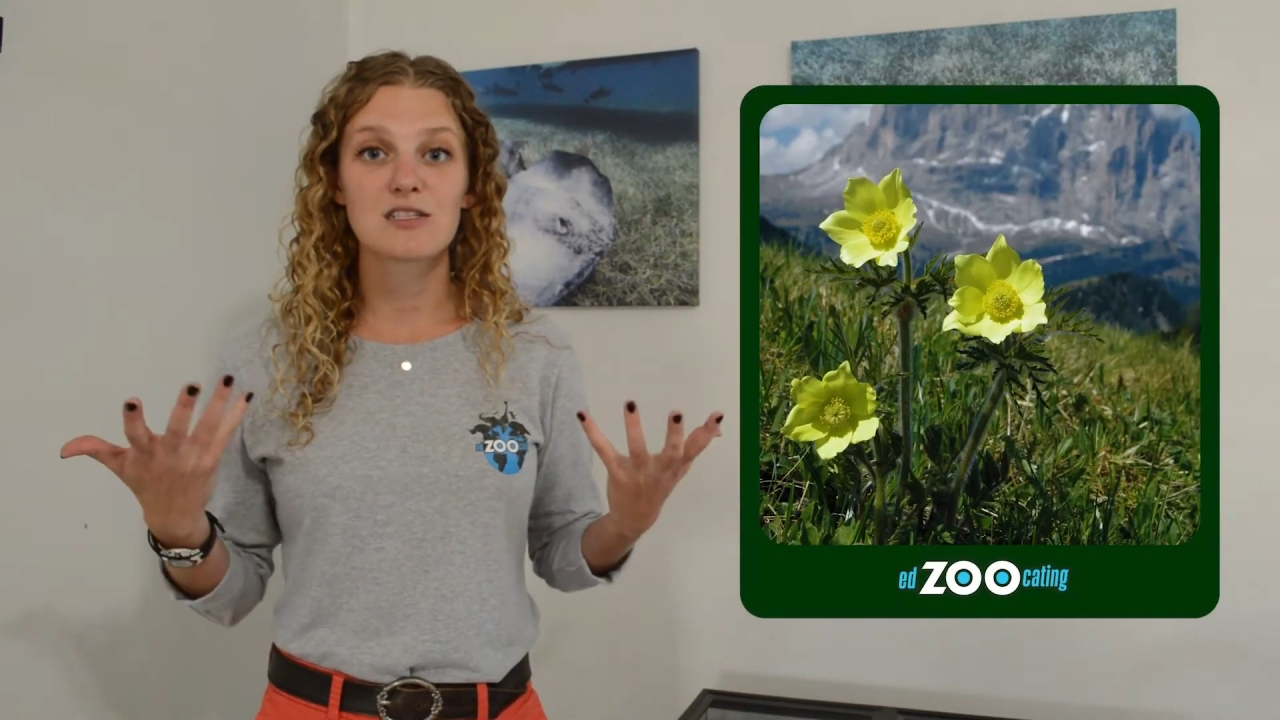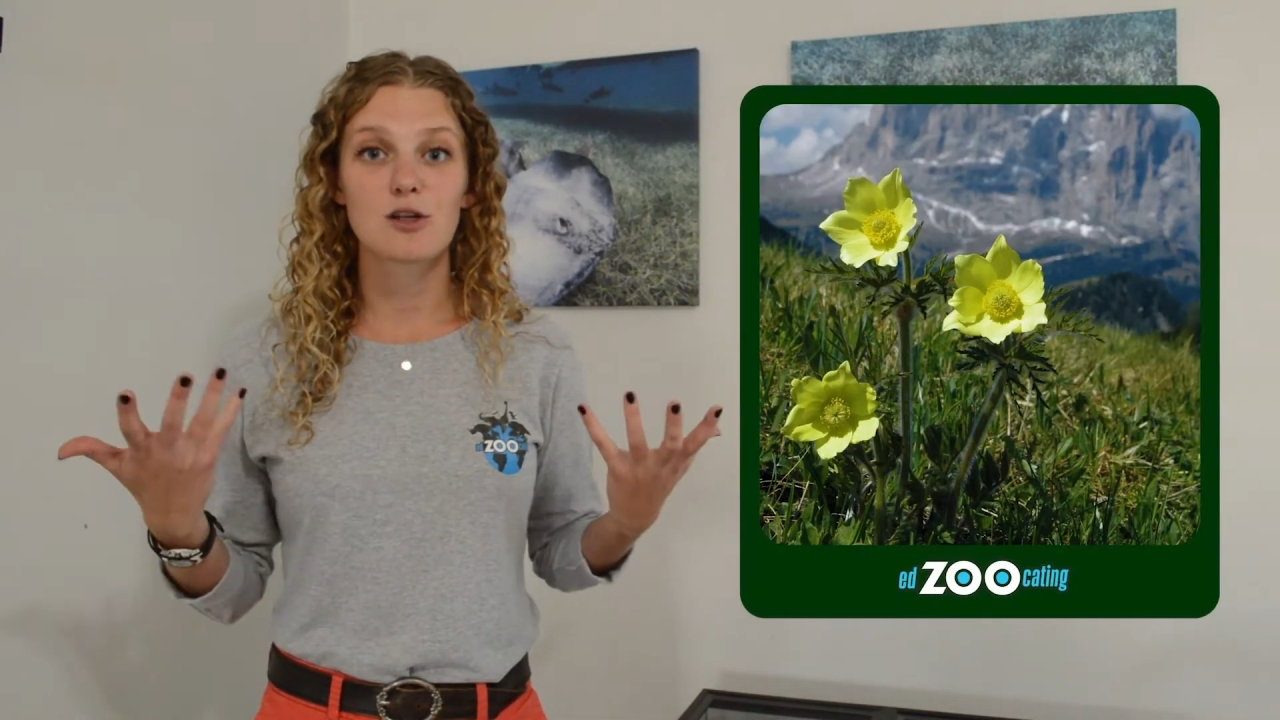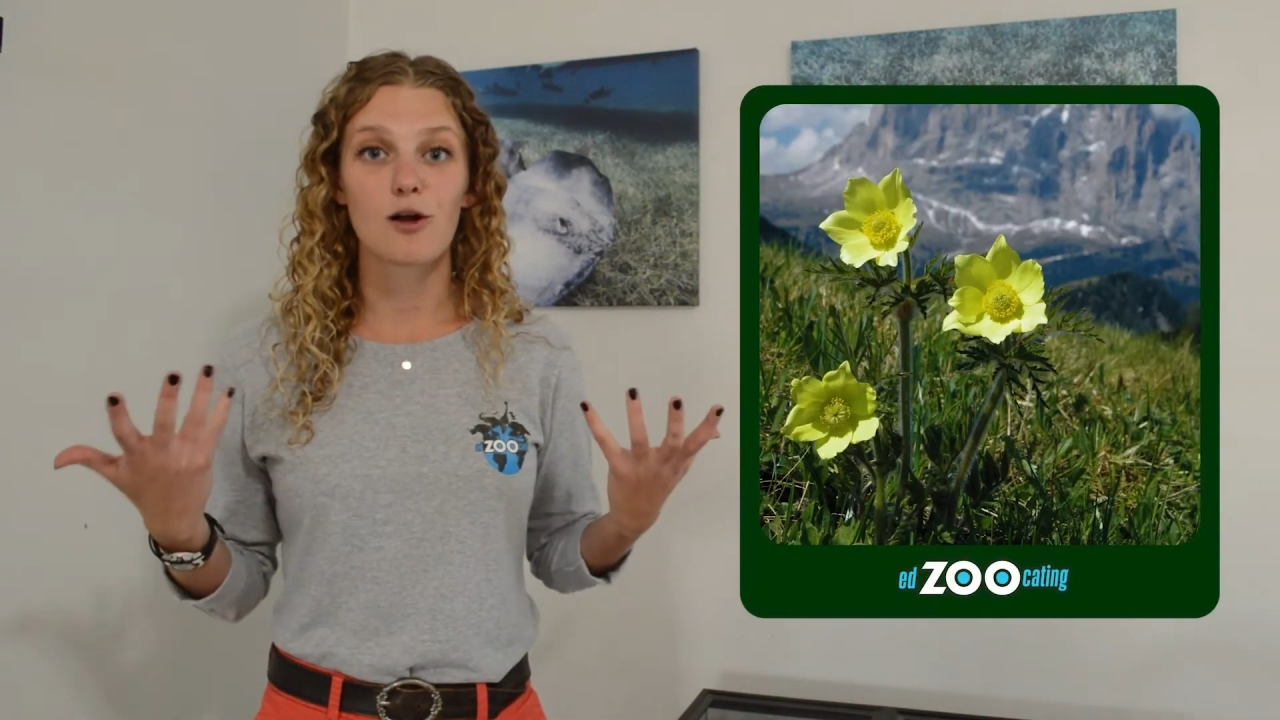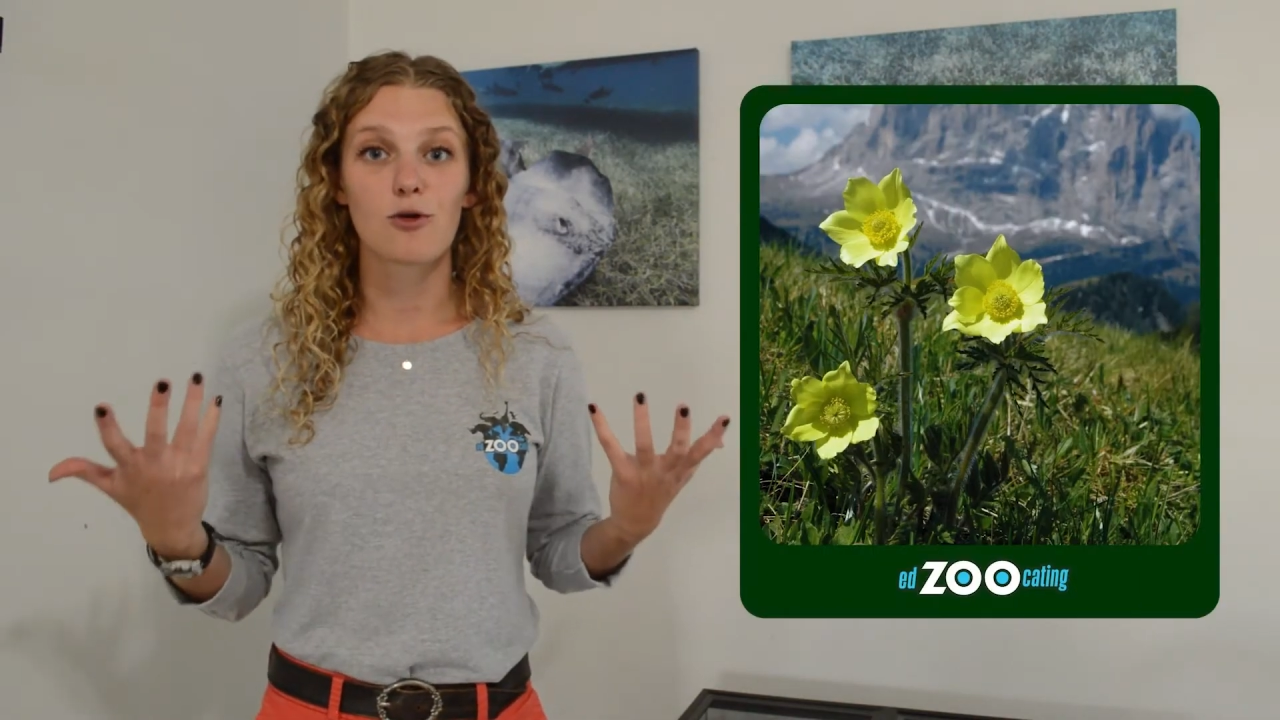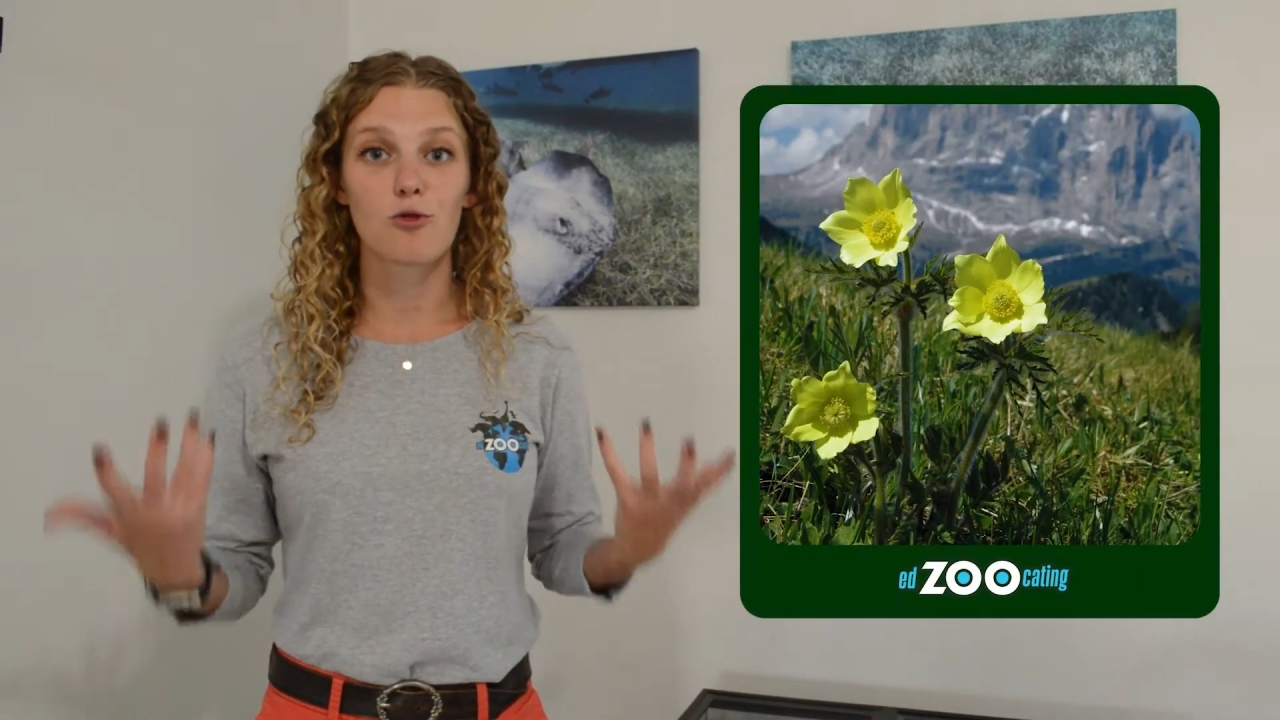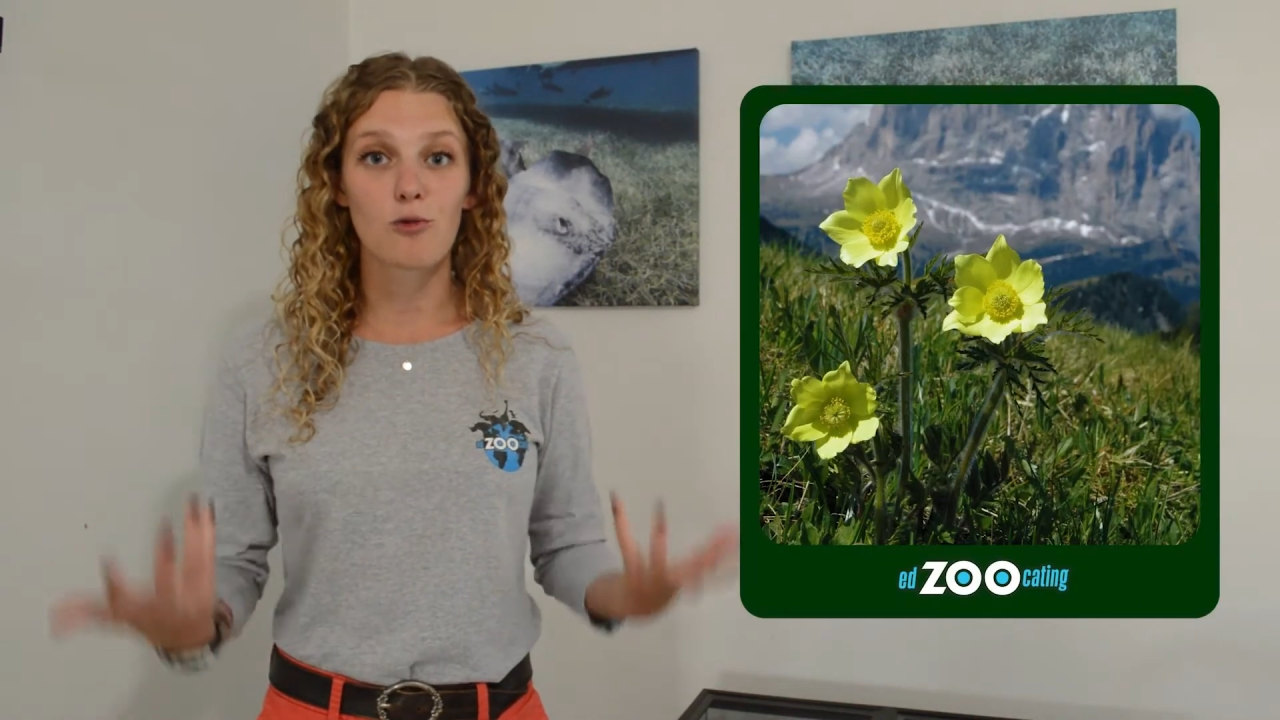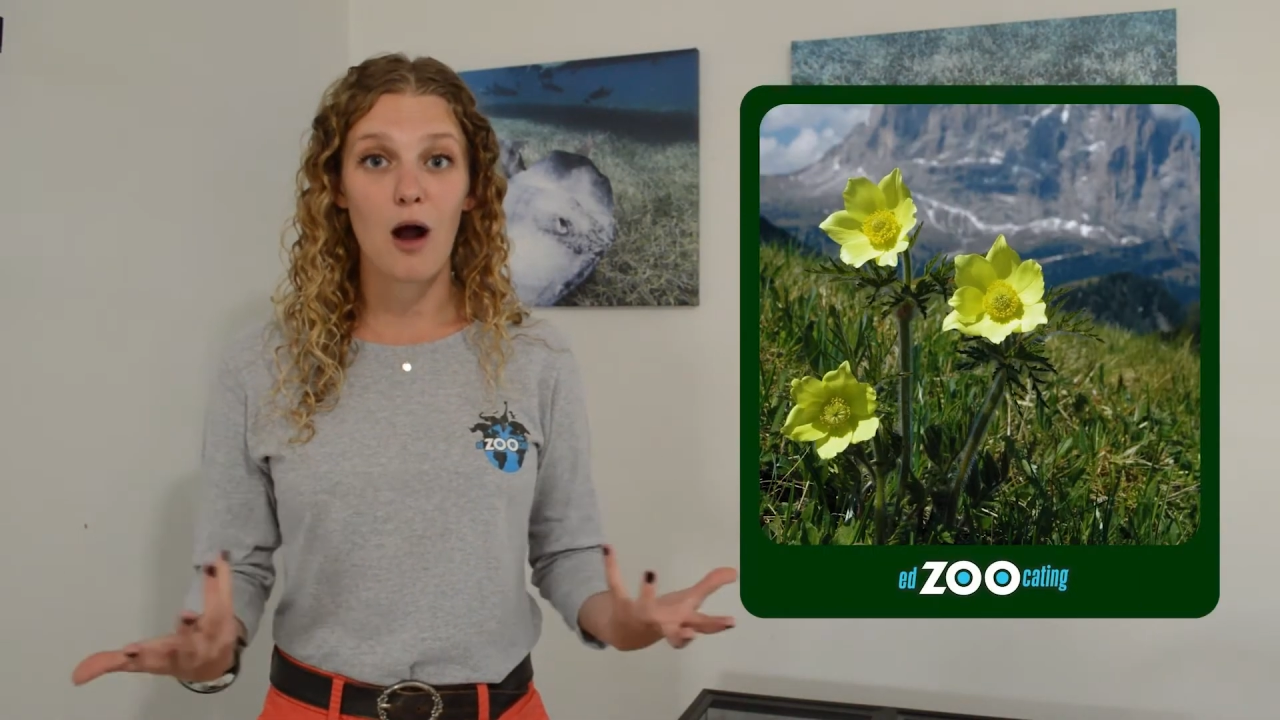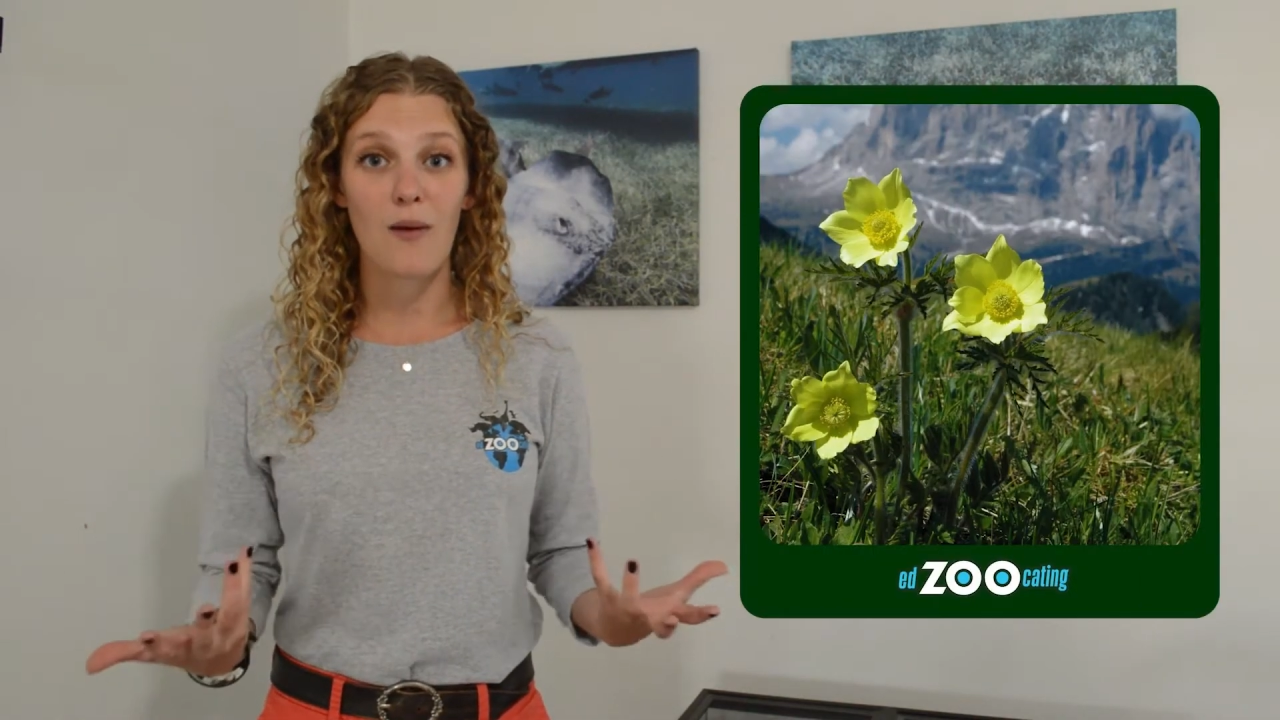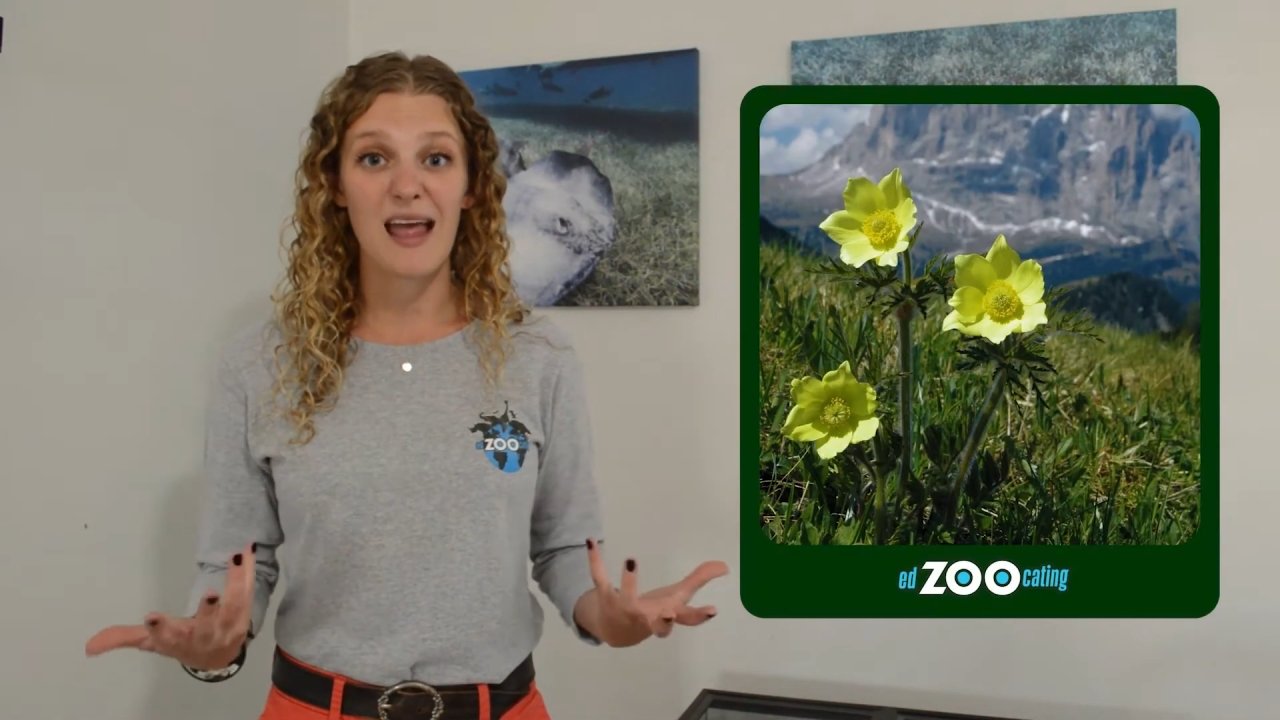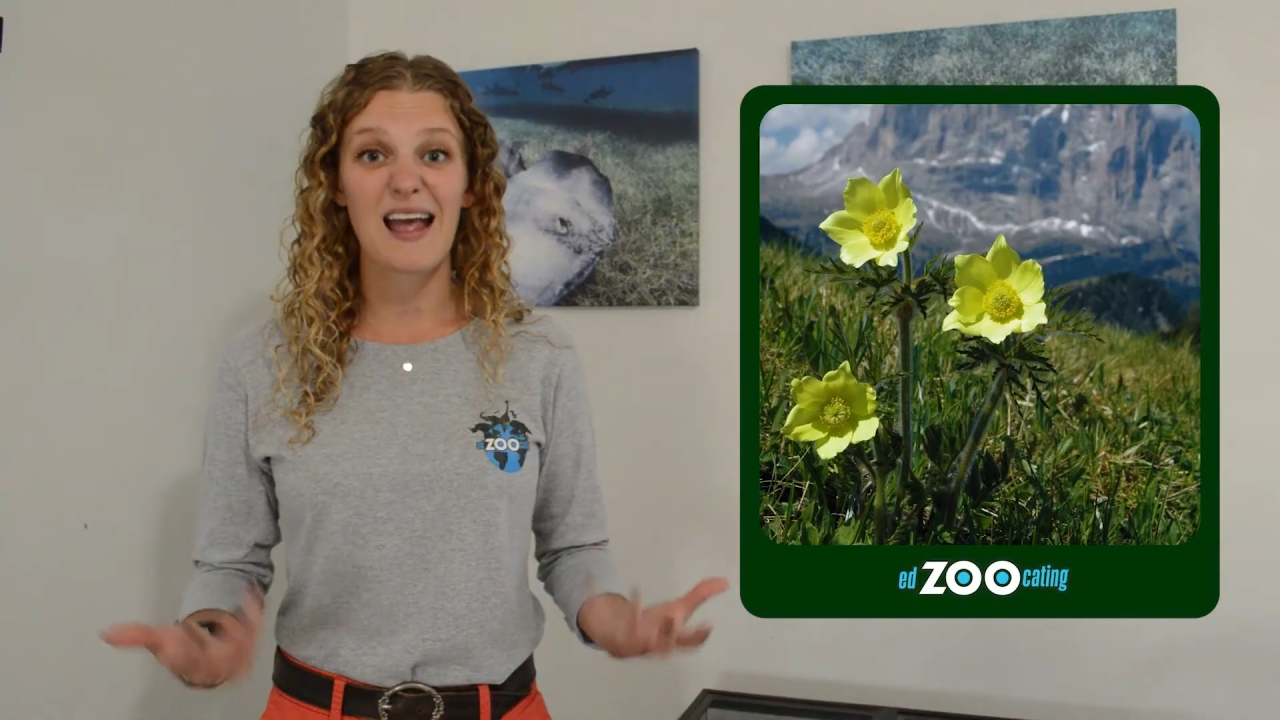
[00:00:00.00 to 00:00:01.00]
start
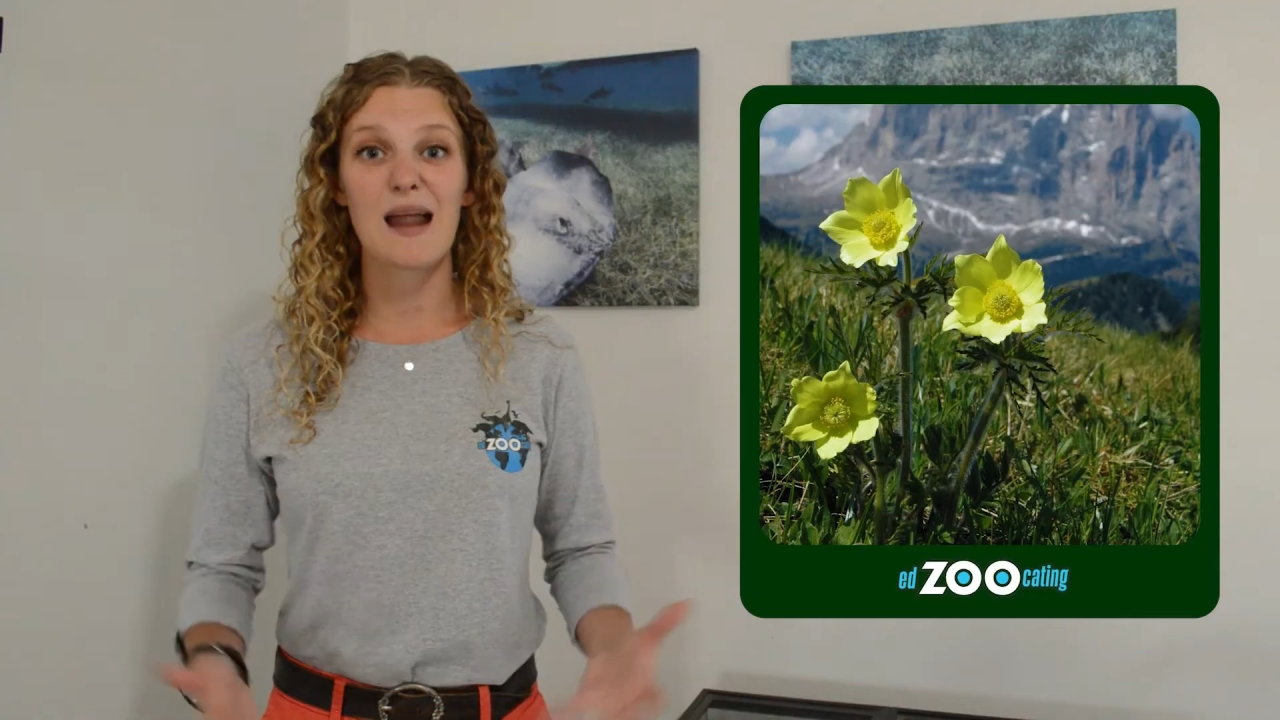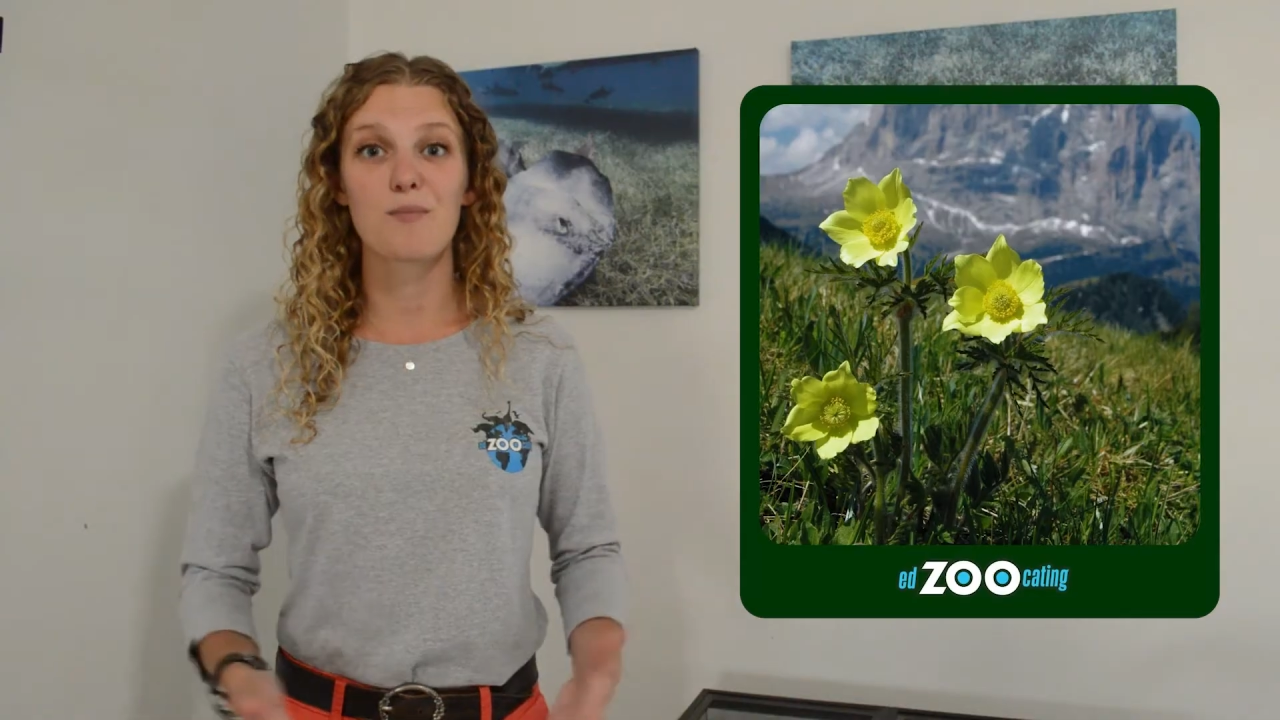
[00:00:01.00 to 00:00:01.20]
growing